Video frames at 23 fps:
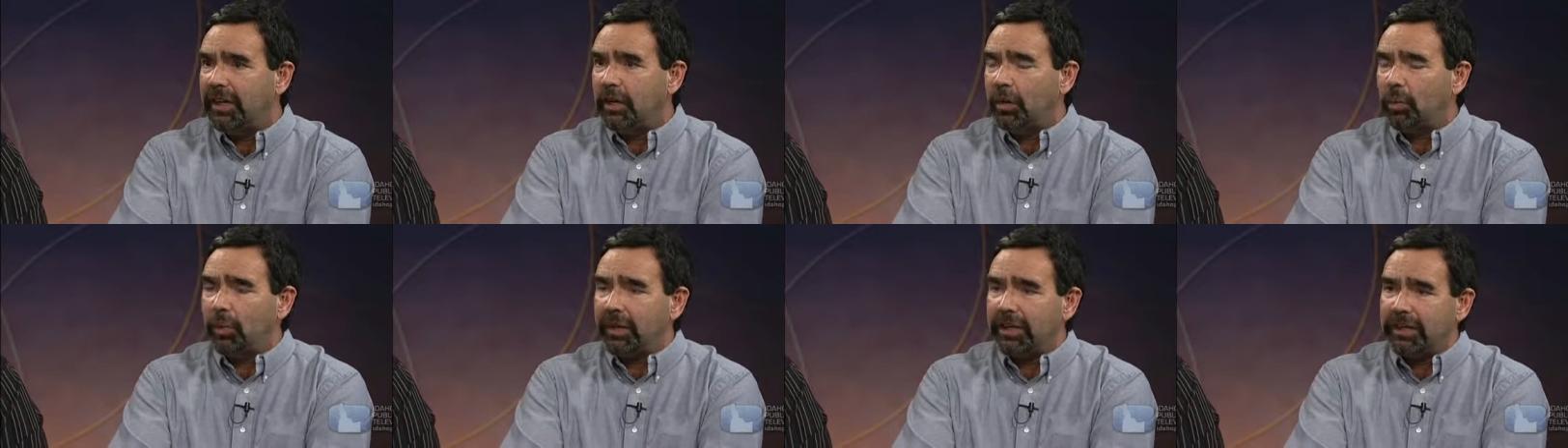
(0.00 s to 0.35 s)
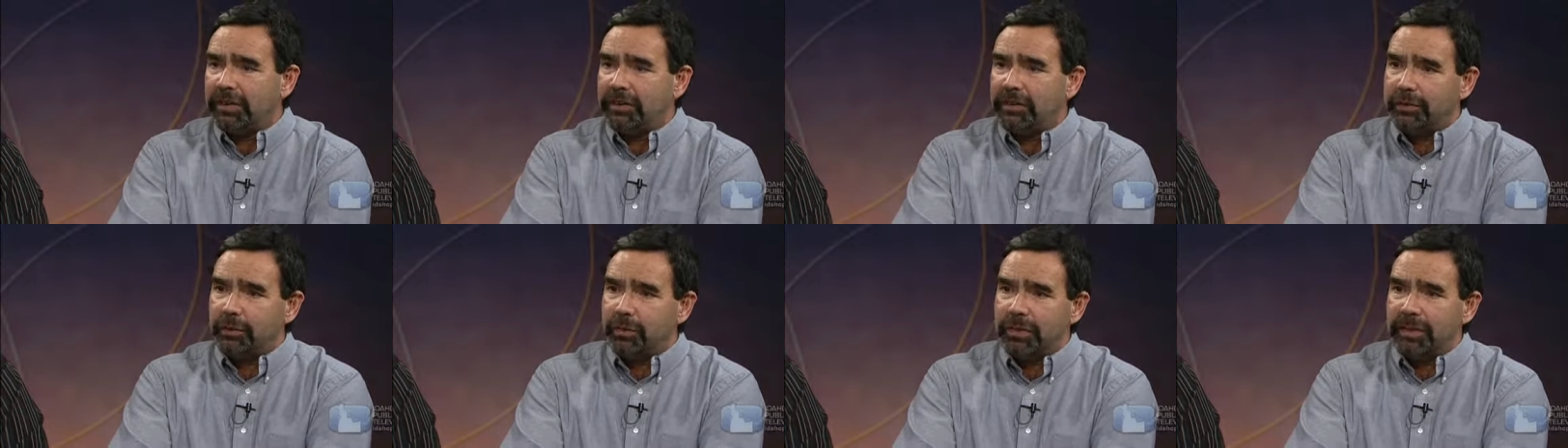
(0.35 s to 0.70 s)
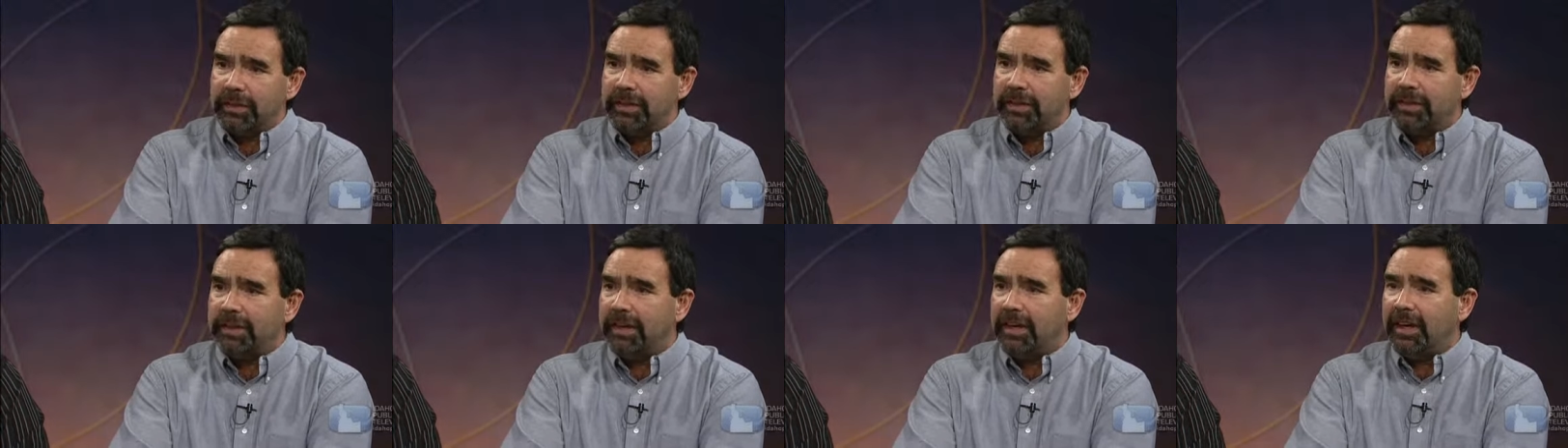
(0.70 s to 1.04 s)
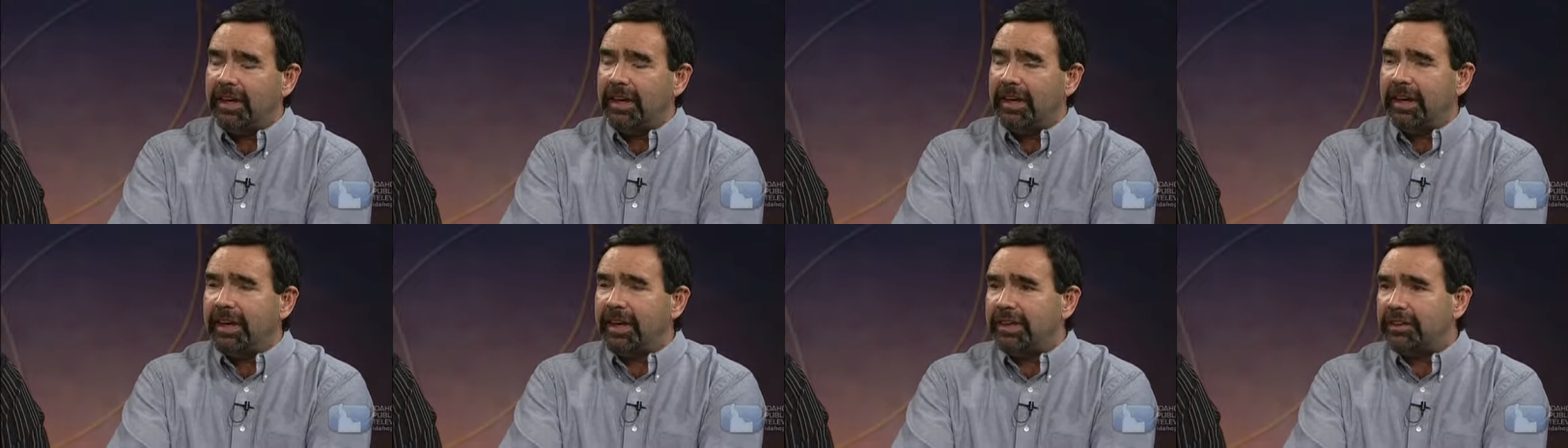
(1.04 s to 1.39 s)
winning three
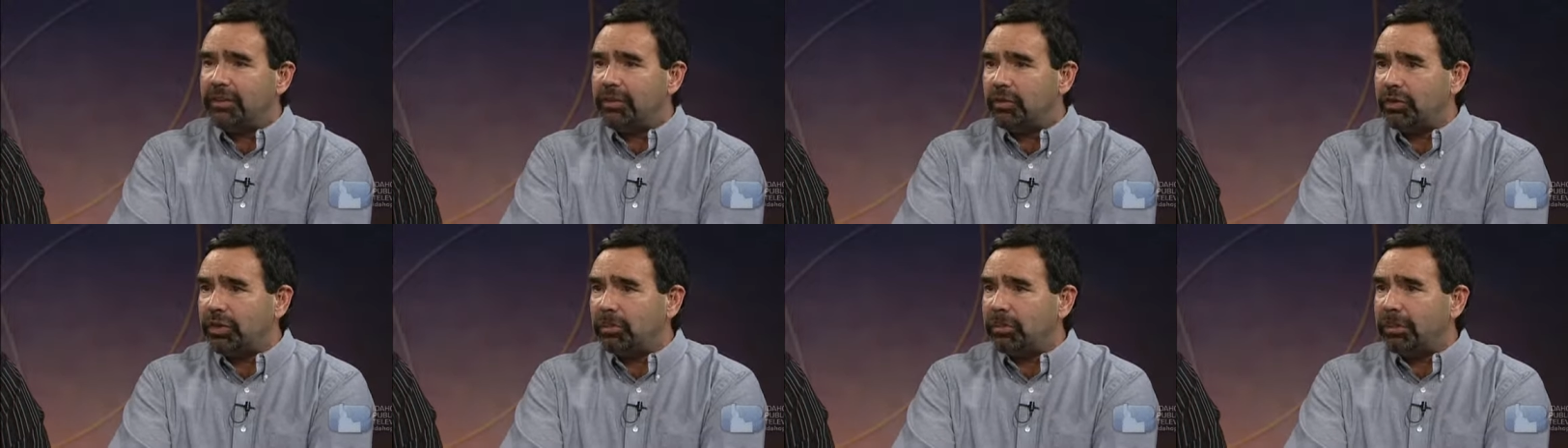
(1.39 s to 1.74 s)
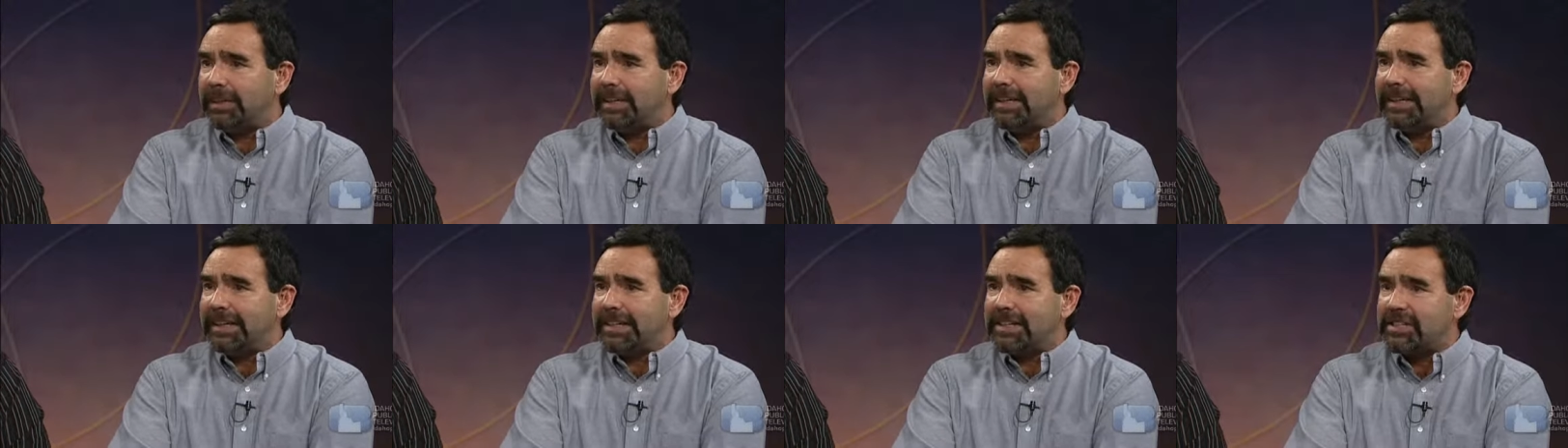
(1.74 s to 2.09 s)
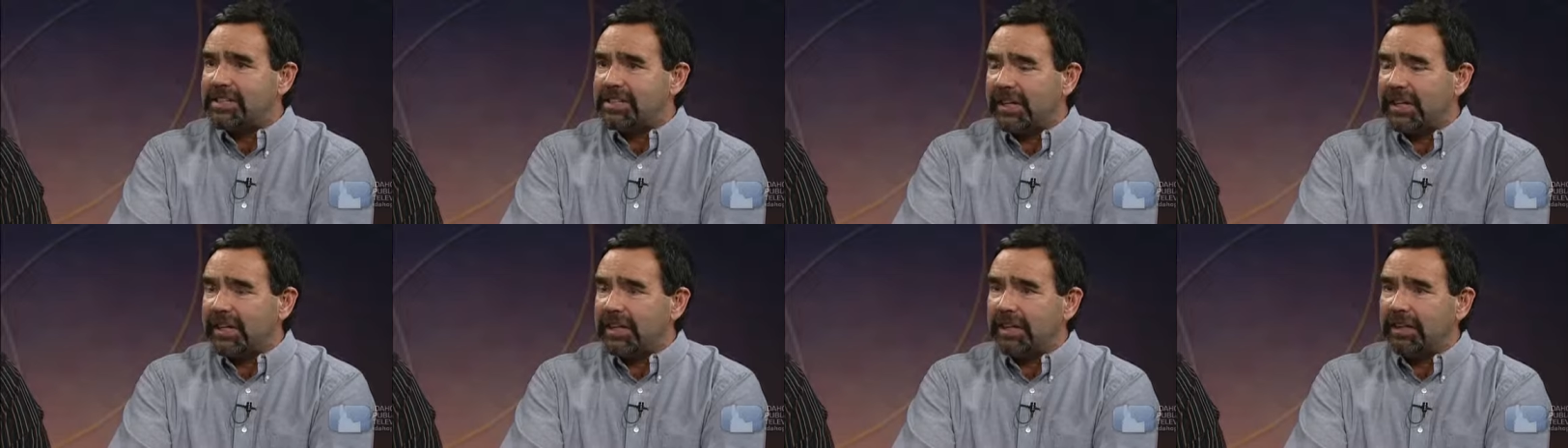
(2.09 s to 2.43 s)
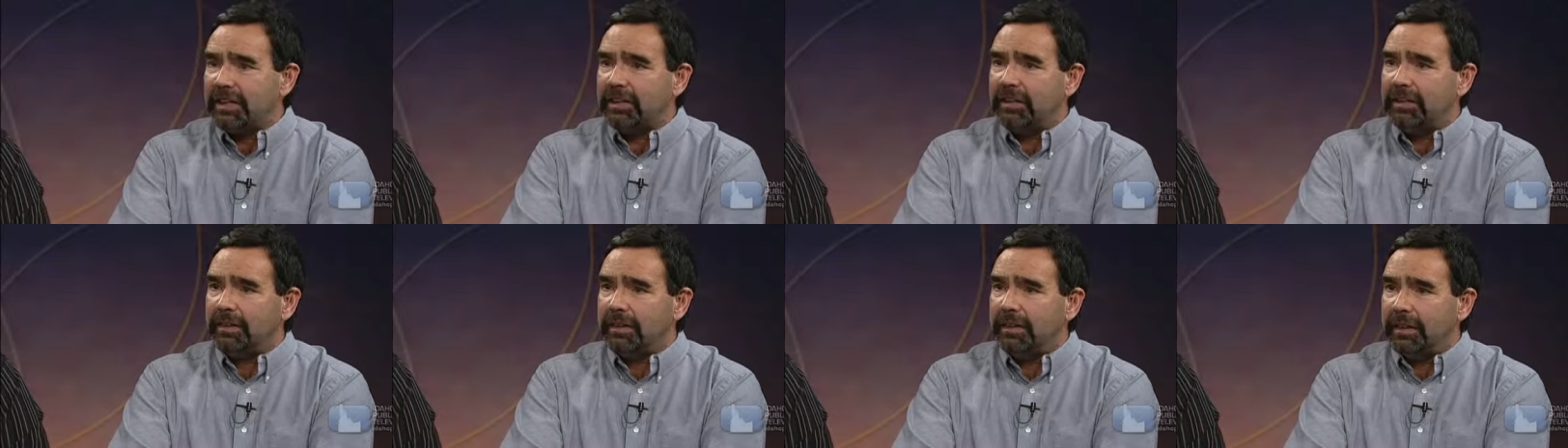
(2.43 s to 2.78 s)
extremely
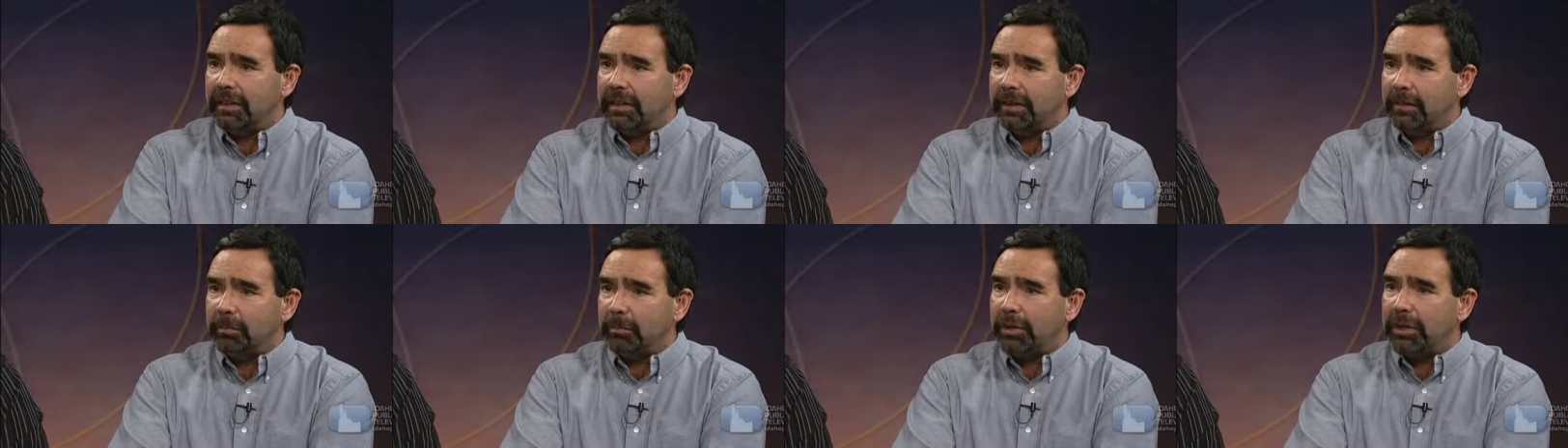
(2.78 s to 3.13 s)
exciting uh,